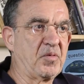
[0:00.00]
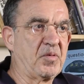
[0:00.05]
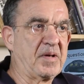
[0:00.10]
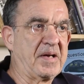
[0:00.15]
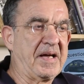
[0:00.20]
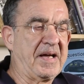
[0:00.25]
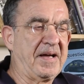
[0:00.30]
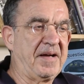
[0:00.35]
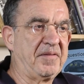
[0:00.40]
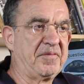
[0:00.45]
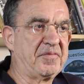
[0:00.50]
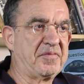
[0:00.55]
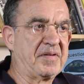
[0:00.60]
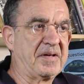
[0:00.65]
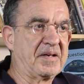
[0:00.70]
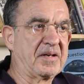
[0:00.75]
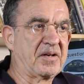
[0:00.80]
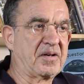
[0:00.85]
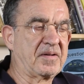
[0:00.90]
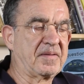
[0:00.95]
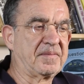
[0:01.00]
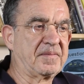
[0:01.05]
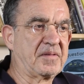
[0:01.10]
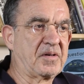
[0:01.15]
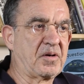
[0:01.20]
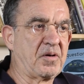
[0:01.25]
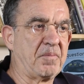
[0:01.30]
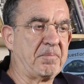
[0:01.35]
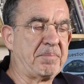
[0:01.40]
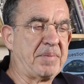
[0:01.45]
We have
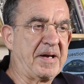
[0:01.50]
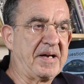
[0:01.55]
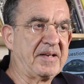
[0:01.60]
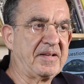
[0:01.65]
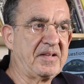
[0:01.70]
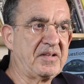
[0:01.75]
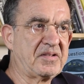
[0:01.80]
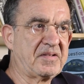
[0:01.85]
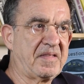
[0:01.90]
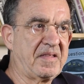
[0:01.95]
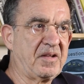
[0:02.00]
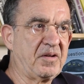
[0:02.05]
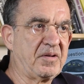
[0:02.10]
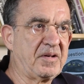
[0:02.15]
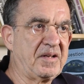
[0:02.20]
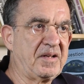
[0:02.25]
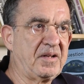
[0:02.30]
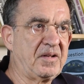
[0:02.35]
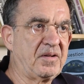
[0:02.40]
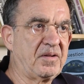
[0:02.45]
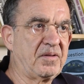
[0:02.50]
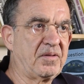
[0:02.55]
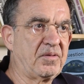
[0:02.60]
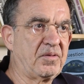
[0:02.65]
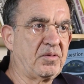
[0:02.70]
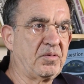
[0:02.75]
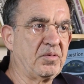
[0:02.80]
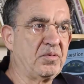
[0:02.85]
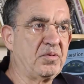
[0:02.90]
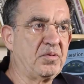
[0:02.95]
compared this theory
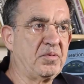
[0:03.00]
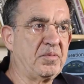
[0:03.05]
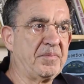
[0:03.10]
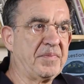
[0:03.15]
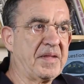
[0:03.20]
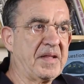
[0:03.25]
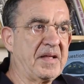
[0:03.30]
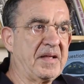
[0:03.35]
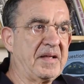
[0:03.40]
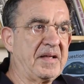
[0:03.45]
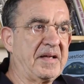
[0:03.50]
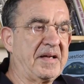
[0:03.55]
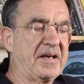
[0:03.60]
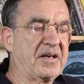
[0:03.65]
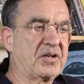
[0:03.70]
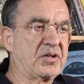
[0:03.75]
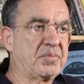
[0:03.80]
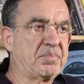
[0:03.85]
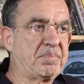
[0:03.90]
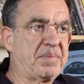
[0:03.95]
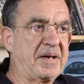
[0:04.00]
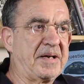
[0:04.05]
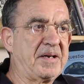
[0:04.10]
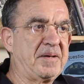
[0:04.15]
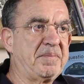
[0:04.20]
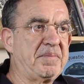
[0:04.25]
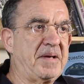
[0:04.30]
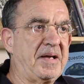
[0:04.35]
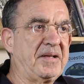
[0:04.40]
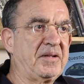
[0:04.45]
to
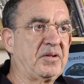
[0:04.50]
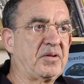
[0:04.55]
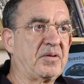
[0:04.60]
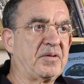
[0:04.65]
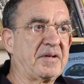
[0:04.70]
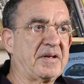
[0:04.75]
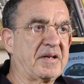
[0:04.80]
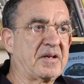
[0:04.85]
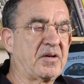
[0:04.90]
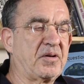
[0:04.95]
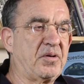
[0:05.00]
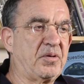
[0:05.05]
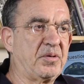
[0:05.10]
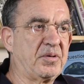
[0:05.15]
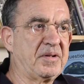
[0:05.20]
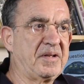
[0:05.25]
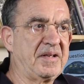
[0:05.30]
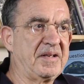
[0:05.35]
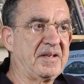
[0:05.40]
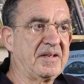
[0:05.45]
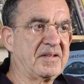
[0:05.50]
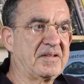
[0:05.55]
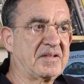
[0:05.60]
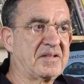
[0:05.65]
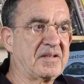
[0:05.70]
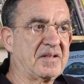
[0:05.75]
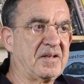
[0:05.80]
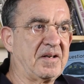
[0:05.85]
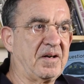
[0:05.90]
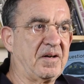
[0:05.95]
experimental
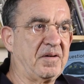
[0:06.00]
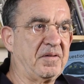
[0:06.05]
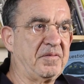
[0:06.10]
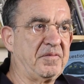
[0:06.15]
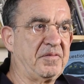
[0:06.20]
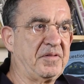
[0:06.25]
recordings of